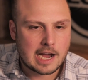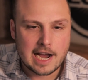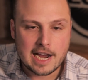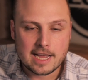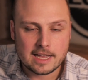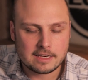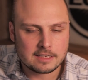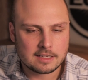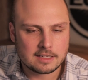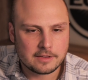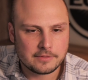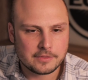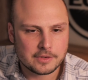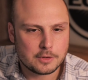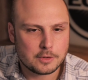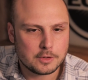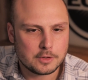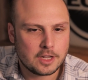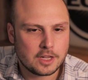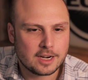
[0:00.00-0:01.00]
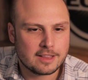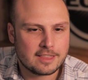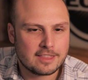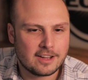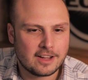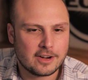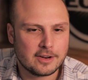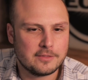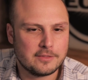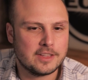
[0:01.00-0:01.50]
I hadn't given a whole lot of
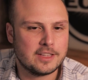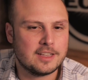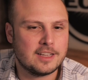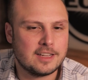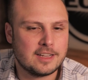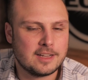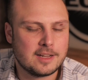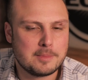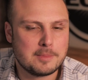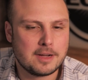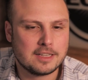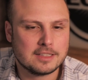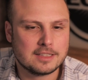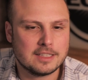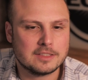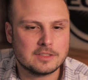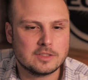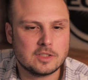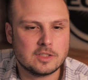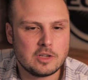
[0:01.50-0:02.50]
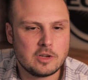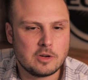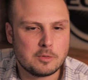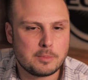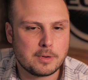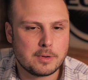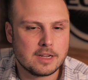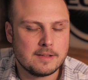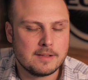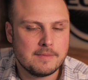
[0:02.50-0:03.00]
thought of about this too,
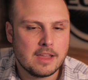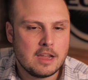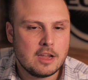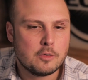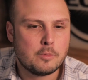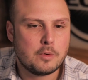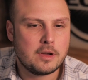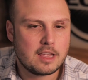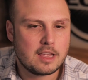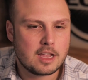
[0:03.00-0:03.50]
but we